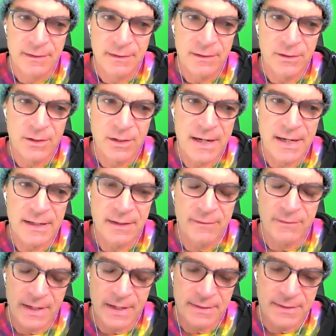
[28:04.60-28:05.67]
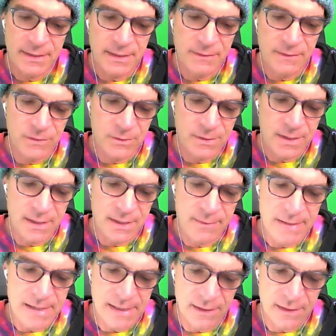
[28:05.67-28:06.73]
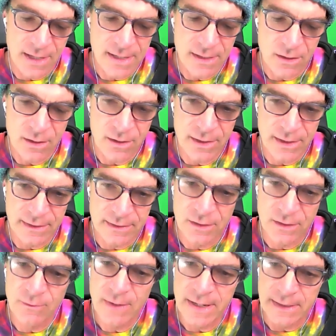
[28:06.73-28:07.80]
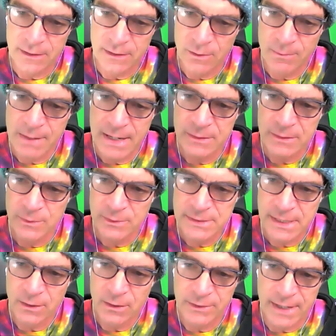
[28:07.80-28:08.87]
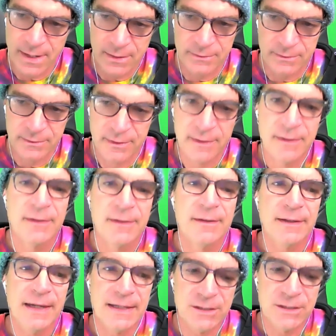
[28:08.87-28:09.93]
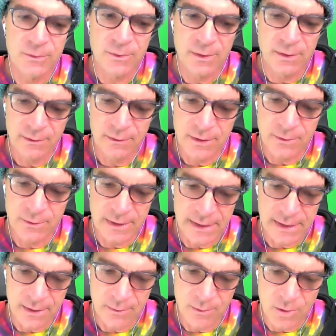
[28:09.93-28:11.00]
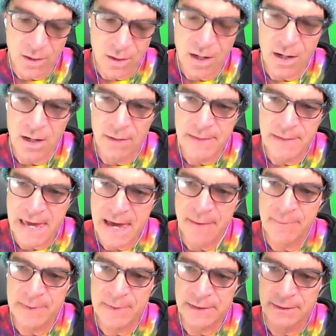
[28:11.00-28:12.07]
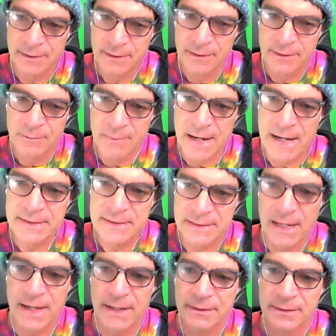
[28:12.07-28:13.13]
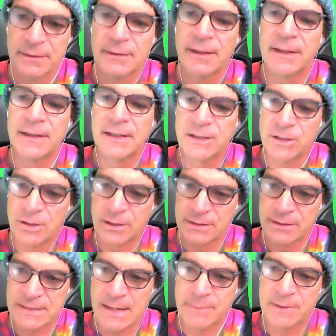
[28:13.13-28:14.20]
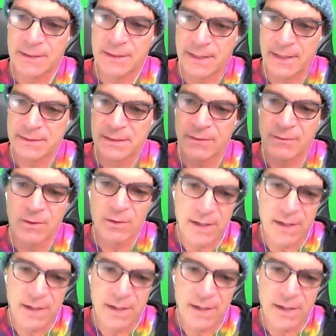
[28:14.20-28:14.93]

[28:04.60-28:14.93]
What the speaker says: You're kind of, I think if you kind of make it lighthearted, you're right, your mind will settle down, and you will get a more calm, happy mindset, and then you can step to the next level.